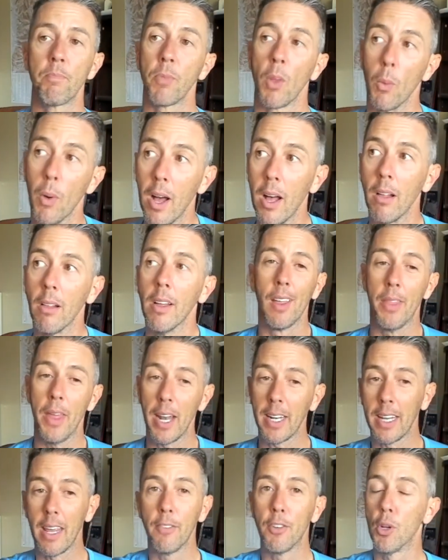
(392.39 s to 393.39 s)
Well,
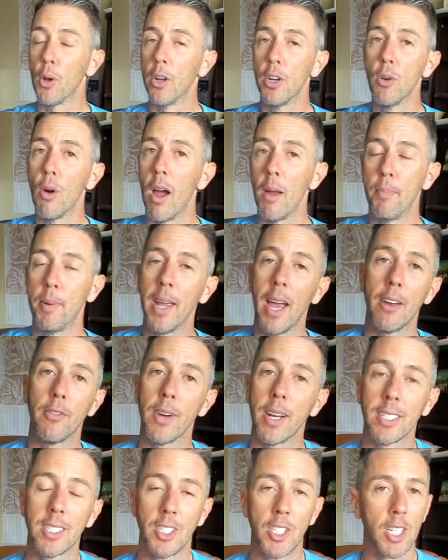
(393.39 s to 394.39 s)
that gives you a new IP
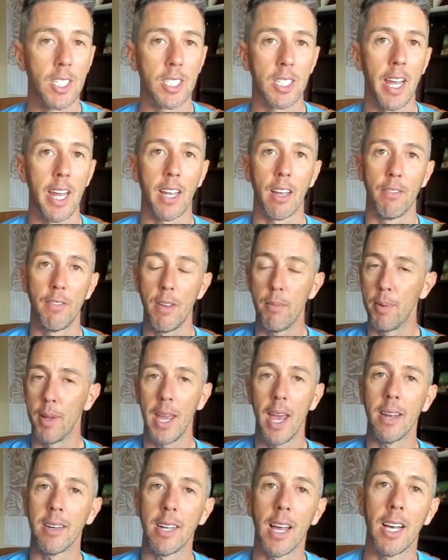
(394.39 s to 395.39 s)
address just like a
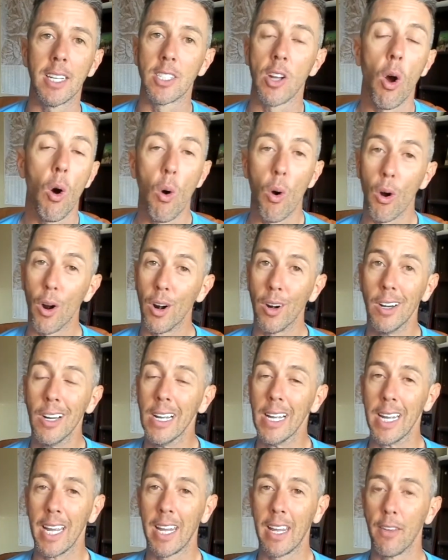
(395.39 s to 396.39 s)
VPN does, or
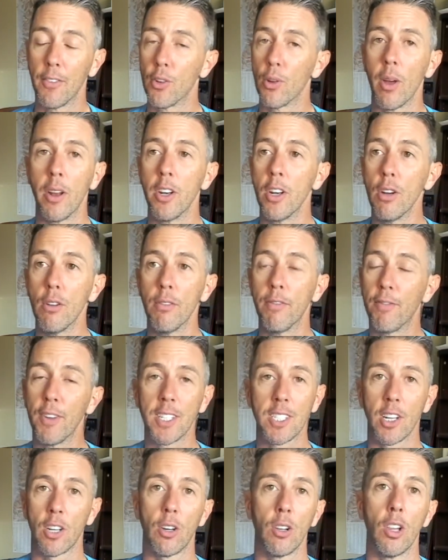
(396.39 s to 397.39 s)
it gives you a new
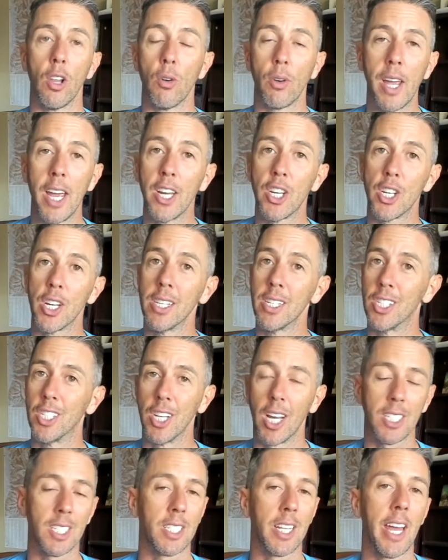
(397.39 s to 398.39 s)
physical location
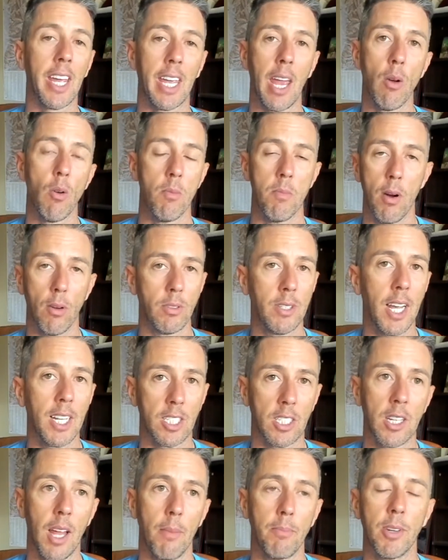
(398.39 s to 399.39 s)
just like a remote
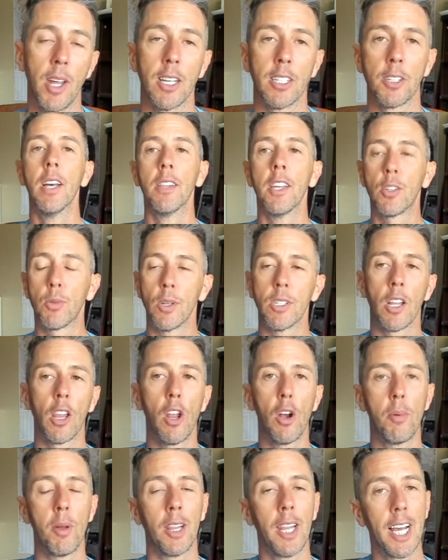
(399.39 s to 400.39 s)
desktop does. This one's a
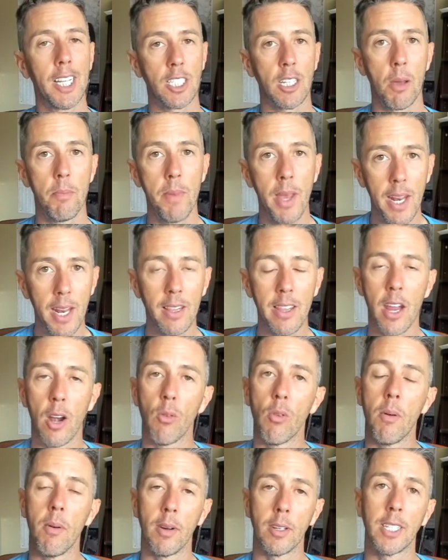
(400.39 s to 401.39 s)
little bit less committing than a
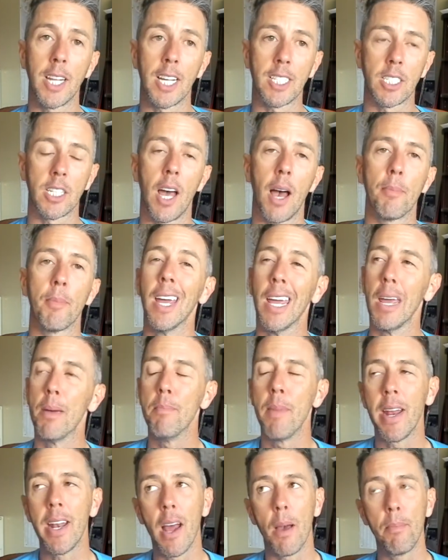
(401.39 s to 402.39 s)
remote desktop. It
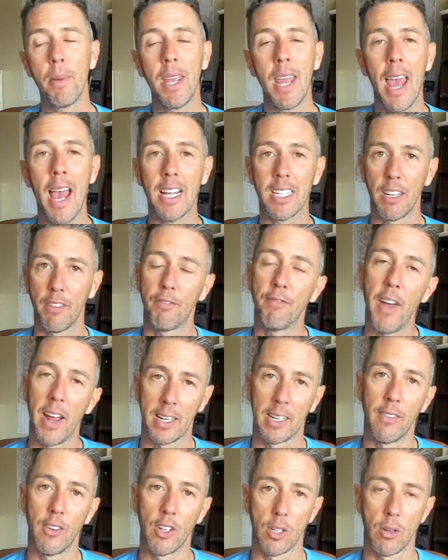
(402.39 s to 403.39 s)
may not be as
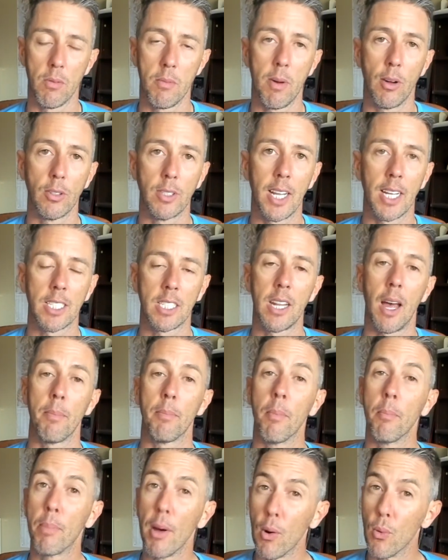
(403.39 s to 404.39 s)
effective as a remote
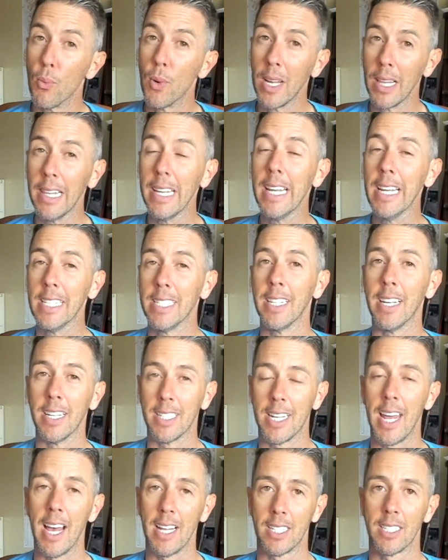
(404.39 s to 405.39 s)
desktop, but really easy to
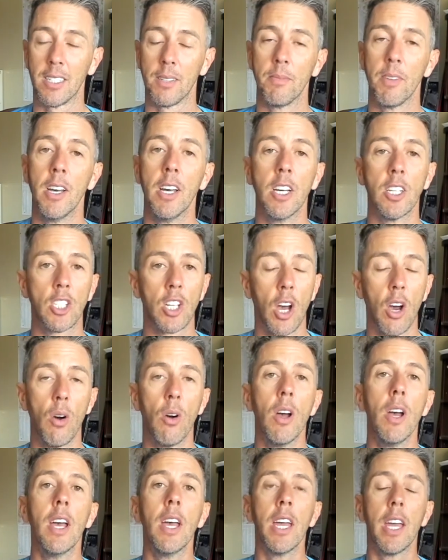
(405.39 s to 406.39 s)
test. So
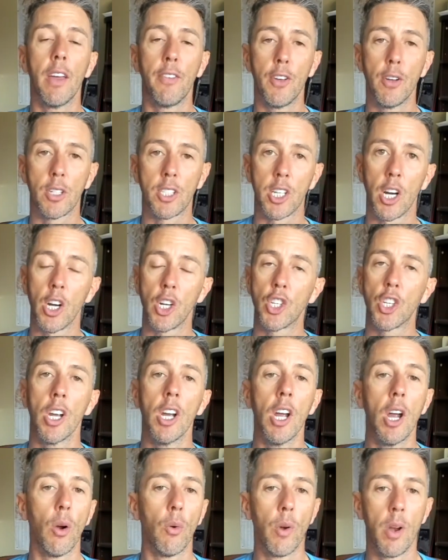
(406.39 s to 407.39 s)
if you search
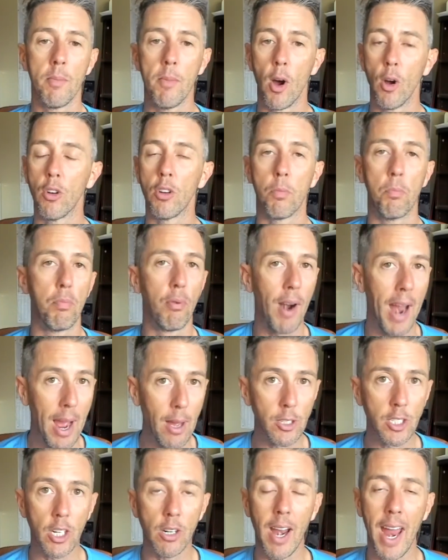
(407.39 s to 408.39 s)
remote
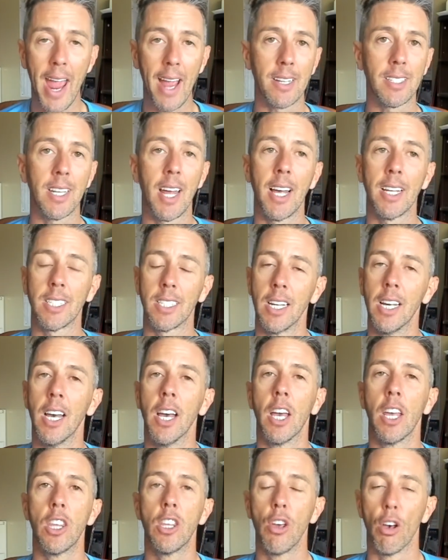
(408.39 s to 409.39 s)
browser access,
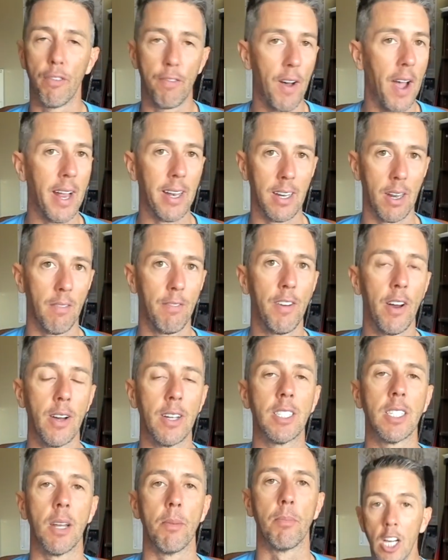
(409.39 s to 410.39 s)
you'll find it. Very
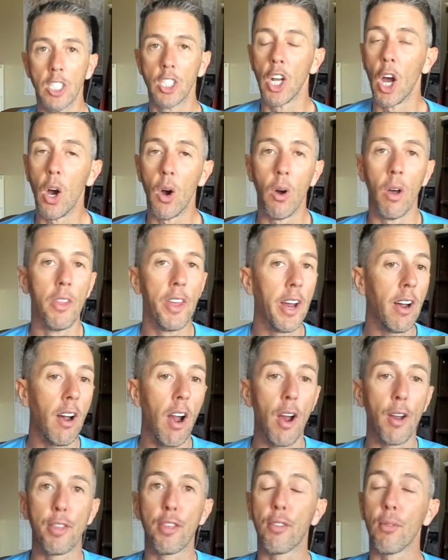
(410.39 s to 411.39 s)
simple. So there
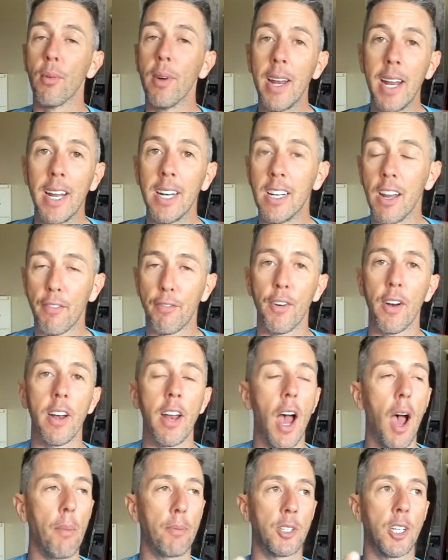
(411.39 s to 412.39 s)
are 3 different
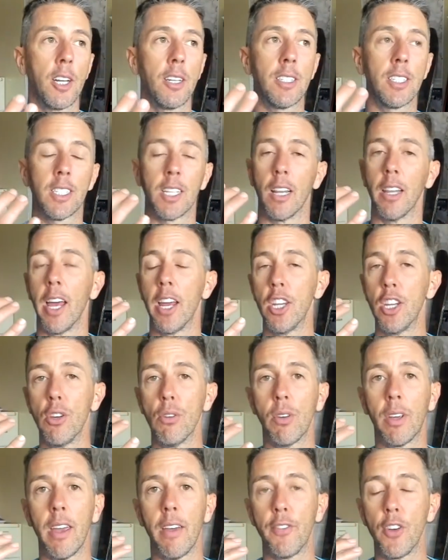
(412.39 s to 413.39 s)
options to let you
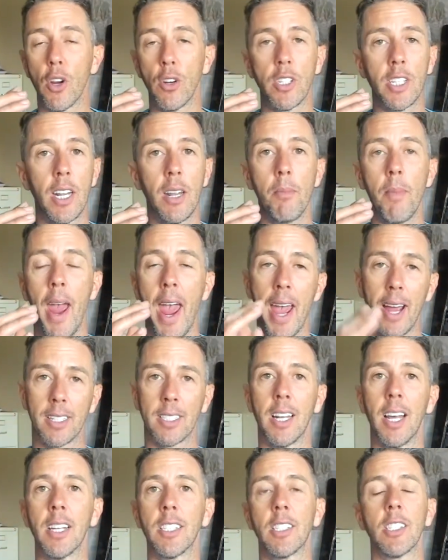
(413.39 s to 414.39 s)
give your team
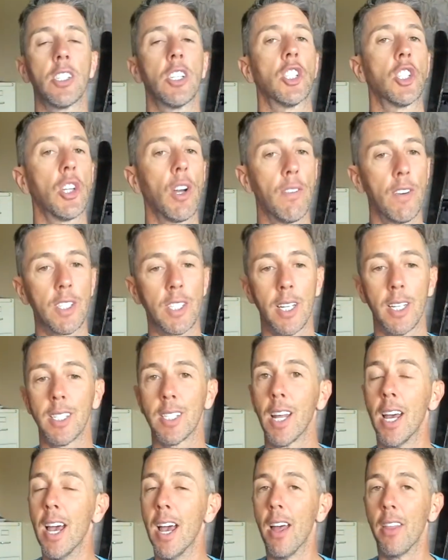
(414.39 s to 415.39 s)
access to services
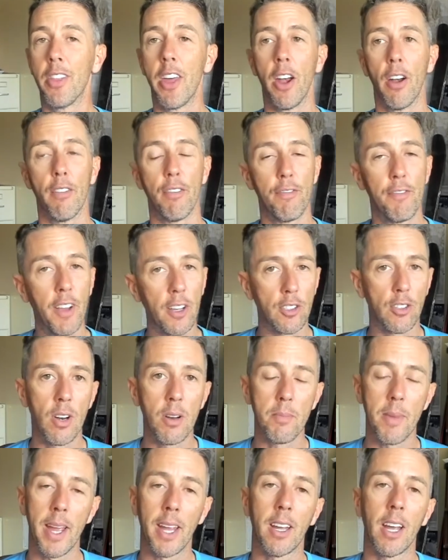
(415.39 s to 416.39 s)
that are
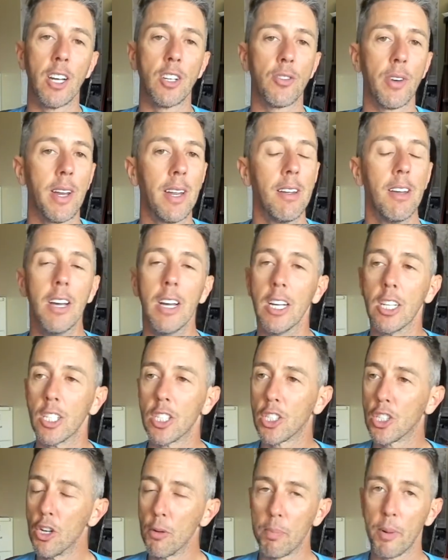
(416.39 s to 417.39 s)
filtering by country,
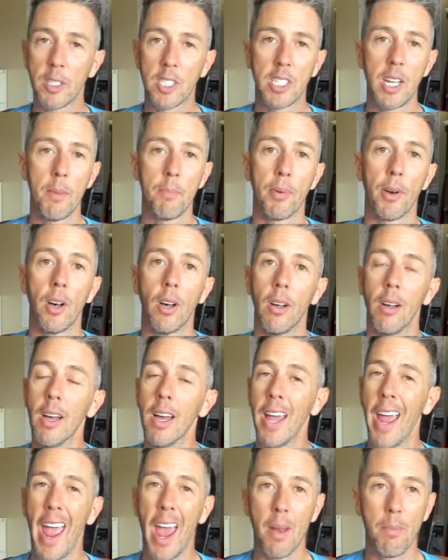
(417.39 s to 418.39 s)
super simple
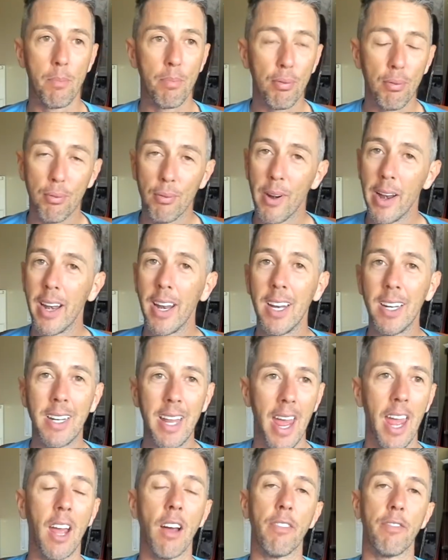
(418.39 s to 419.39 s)
and pretty
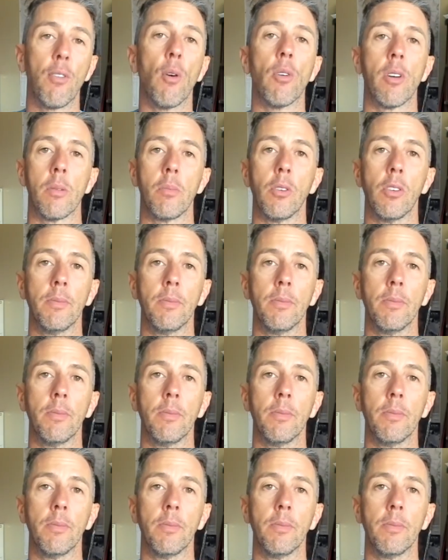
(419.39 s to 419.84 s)
dang affordable.